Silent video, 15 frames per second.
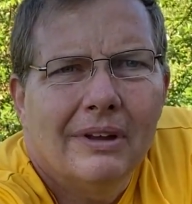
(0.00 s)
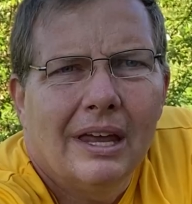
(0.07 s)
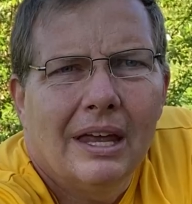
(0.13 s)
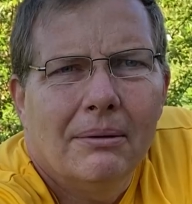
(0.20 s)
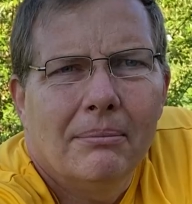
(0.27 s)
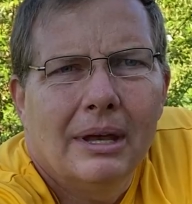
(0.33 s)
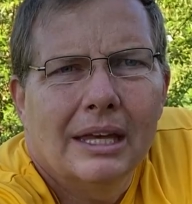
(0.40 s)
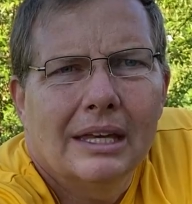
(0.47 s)

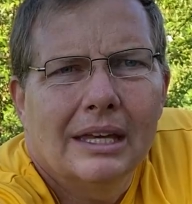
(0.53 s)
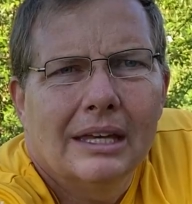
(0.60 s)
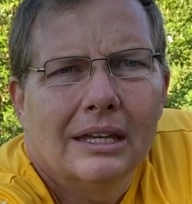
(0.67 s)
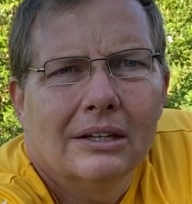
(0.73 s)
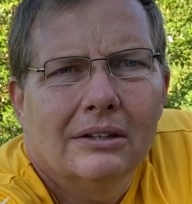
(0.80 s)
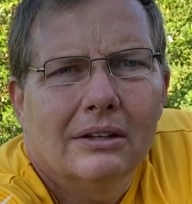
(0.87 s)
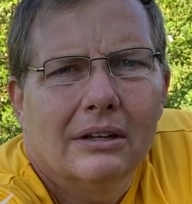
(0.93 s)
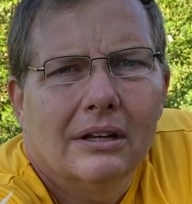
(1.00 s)
And making
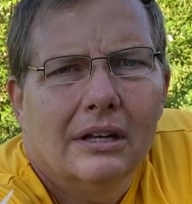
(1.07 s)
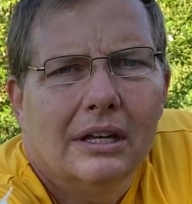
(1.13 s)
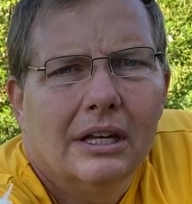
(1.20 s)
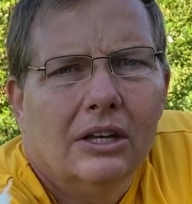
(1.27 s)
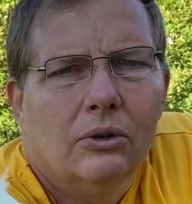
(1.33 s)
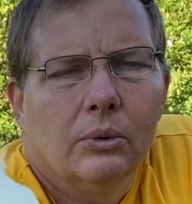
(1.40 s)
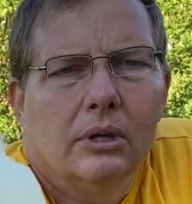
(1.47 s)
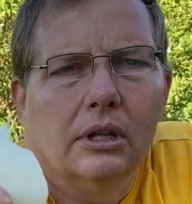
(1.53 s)
it
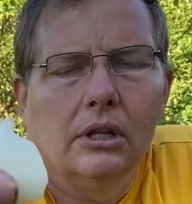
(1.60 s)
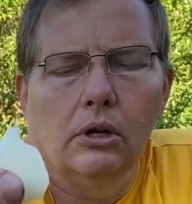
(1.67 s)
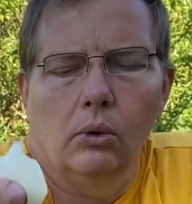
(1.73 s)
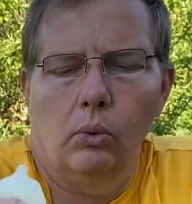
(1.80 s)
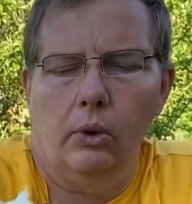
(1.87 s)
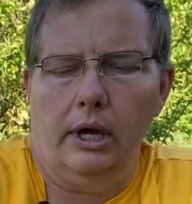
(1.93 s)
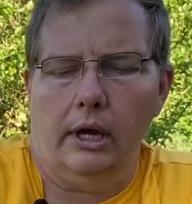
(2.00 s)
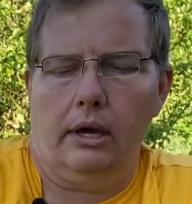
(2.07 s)
into a
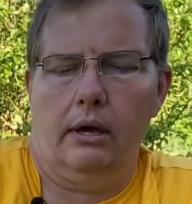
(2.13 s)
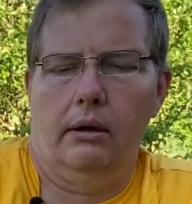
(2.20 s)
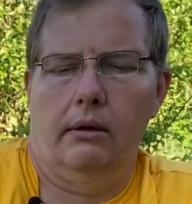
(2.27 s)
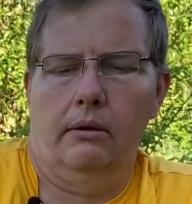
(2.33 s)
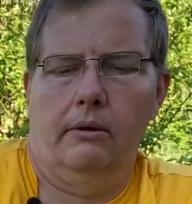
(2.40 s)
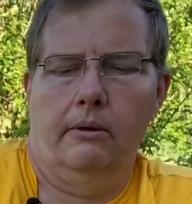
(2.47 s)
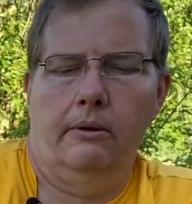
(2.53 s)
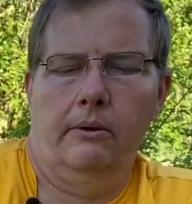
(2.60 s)
little wick.
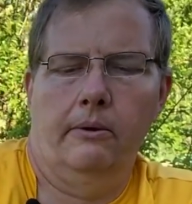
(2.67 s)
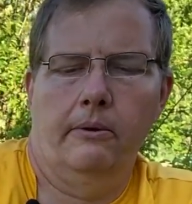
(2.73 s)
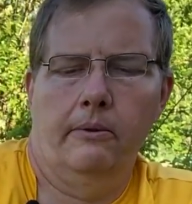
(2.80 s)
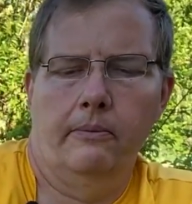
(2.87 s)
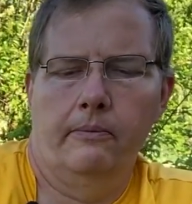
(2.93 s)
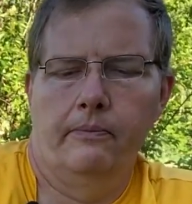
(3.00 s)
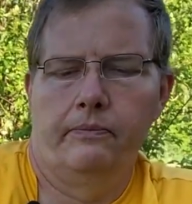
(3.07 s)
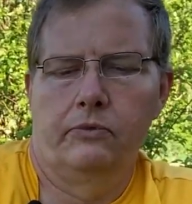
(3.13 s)

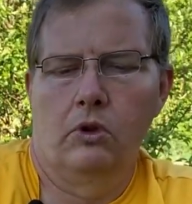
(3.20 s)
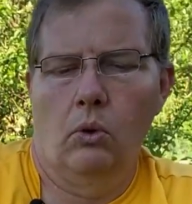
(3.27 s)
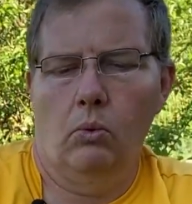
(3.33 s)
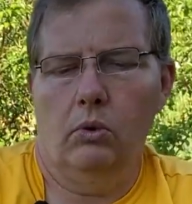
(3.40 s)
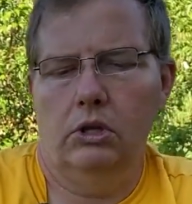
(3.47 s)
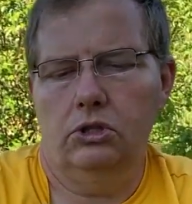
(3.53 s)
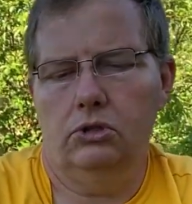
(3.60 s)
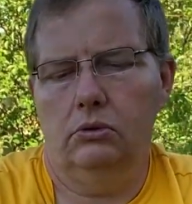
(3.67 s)

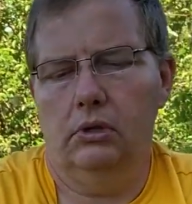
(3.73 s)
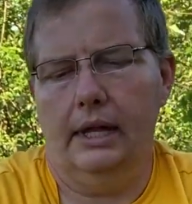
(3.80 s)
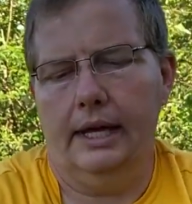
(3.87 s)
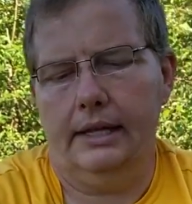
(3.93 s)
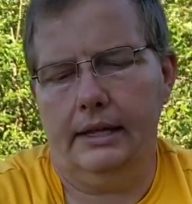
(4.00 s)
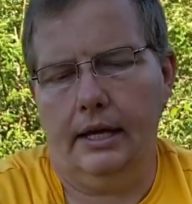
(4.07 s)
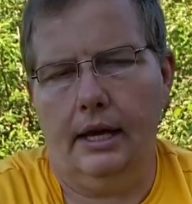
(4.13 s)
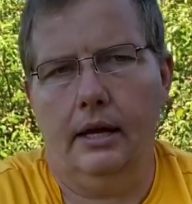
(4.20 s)
Once you
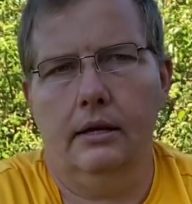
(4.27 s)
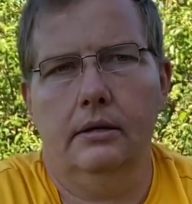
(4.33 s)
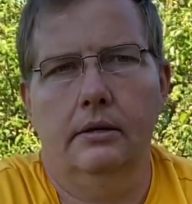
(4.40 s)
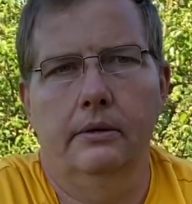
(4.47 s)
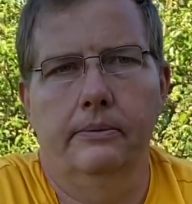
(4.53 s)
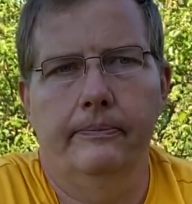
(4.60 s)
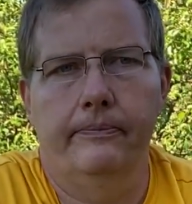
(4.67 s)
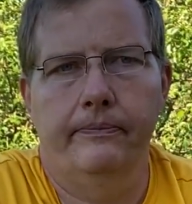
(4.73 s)
light that,
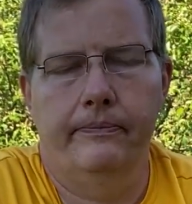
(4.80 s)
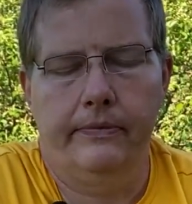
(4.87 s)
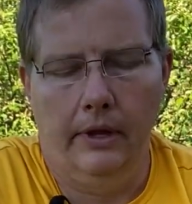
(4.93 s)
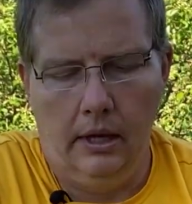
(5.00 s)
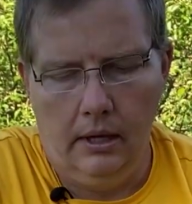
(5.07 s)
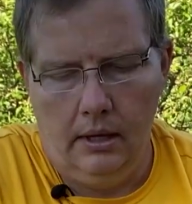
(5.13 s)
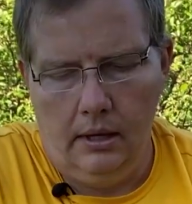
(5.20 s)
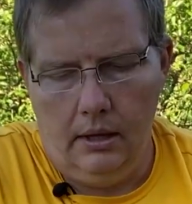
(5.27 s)

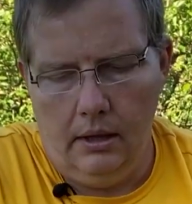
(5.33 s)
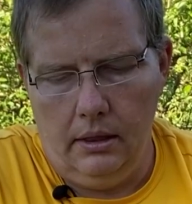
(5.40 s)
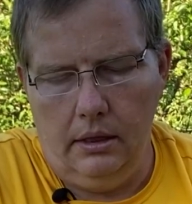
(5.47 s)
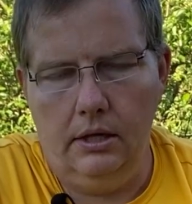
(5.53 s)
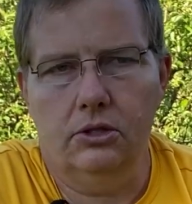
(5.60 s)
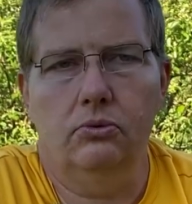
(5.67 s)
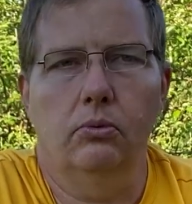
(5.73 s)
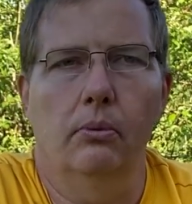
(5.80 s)

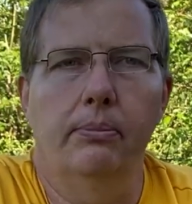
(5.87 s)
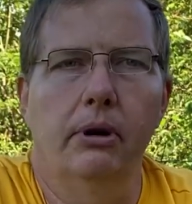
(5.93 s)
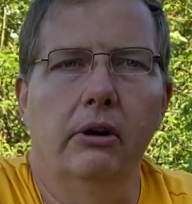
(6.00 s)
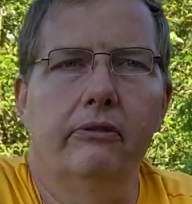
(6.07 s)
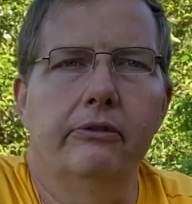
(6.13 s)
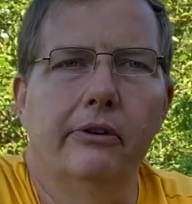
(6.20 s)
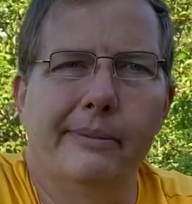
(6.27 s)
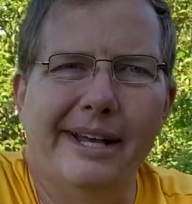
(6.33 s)
this will
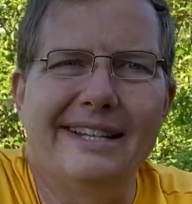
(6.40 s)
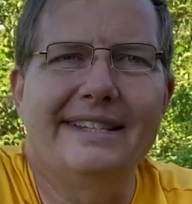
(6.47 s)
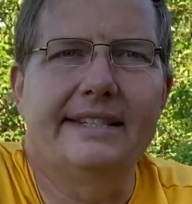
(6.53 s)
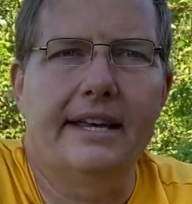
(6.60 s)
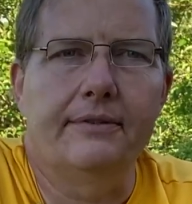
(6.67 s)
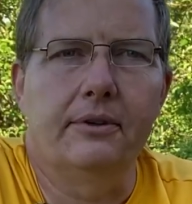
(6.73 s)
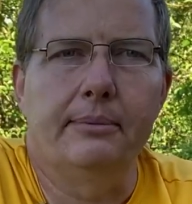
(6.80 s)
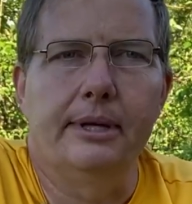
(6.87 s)
burn for about
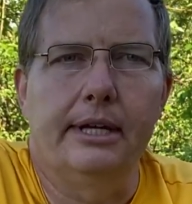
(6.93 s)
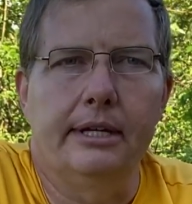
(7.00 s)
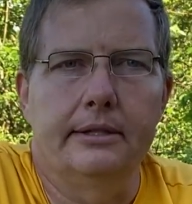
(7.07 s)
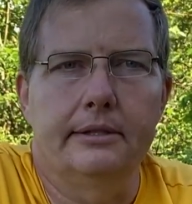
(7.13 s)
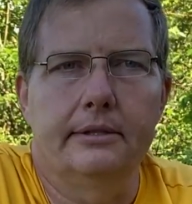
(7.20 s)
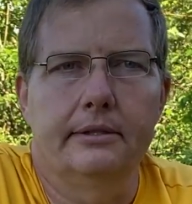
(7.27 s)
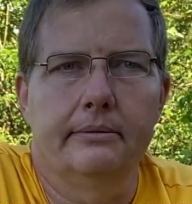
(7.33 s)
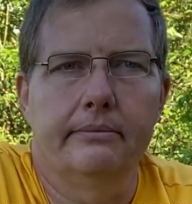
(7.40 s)
7
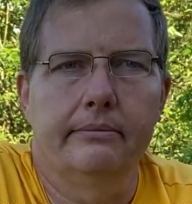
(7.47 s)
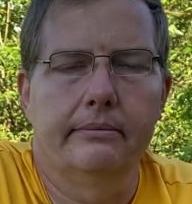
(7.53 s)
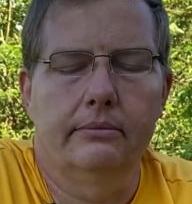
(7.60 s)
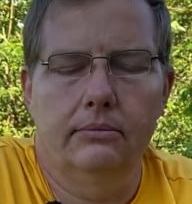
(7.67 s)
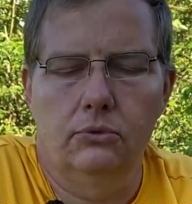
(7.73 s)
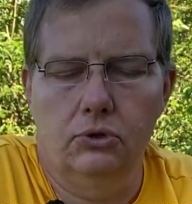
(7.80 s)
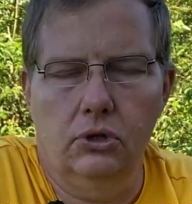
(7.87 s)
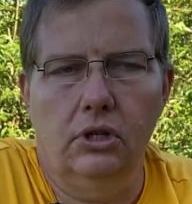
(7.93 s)
minutes.
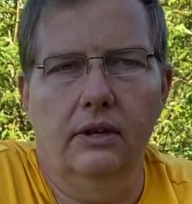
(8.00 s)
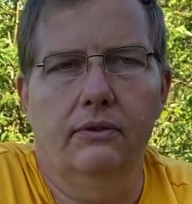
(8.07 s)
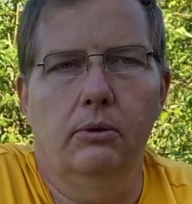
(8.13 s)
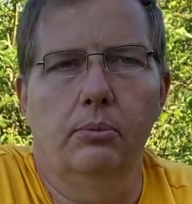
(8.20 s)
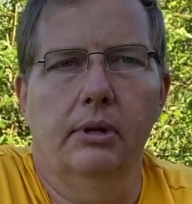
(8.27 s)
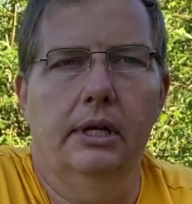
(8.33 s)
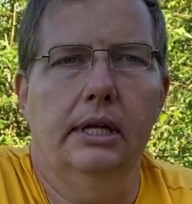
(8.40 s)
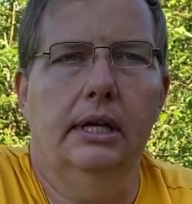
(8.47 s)
Should give you
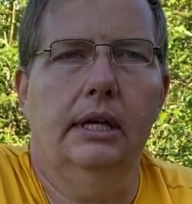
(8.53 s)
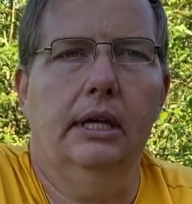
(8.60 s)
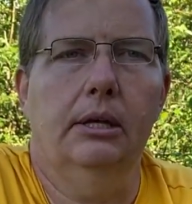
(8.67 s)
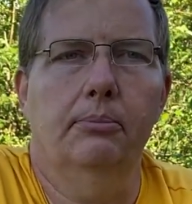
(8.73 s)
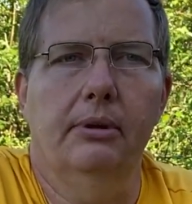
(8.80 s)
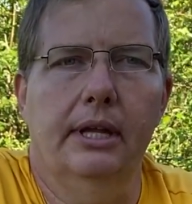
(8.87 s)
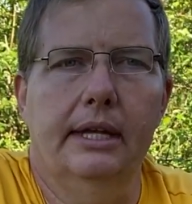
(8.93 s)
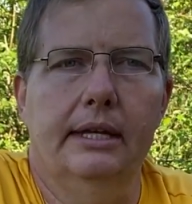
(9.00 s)
plenty of
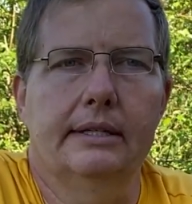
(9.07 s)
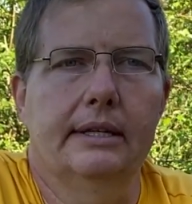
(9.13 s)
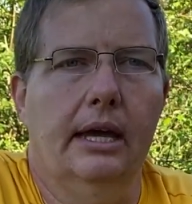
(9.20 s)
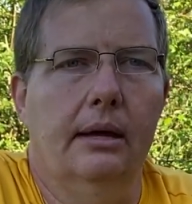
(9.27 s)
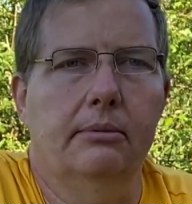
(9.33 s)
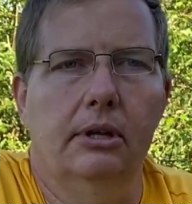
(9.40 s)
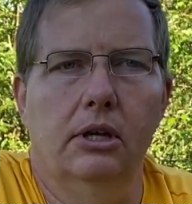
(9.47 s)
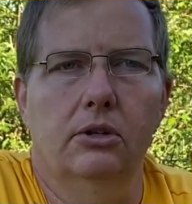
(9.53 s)
heat, plenty of
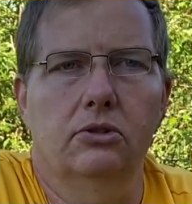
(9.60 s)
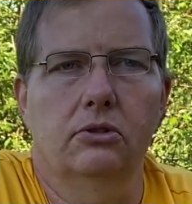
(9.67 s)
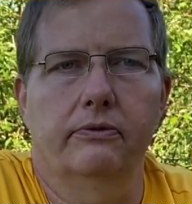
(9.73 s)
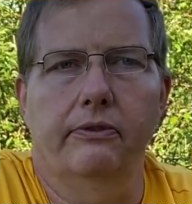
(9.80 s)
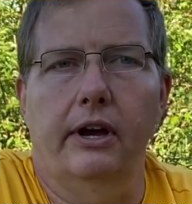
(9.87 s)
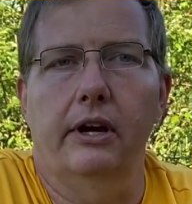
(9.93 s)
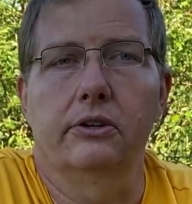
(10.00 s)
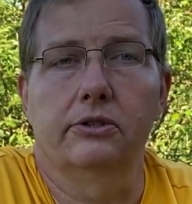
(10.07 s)
time to get your
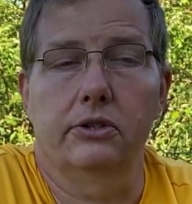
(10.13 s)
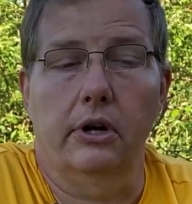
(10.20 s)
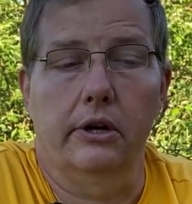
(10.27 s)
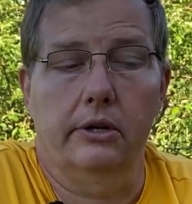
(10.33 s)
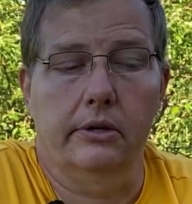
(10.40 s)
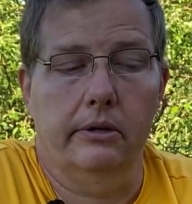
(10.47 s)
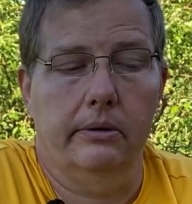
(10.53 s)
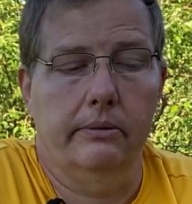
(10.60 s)
fire
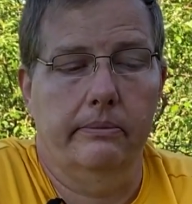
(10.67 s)
started.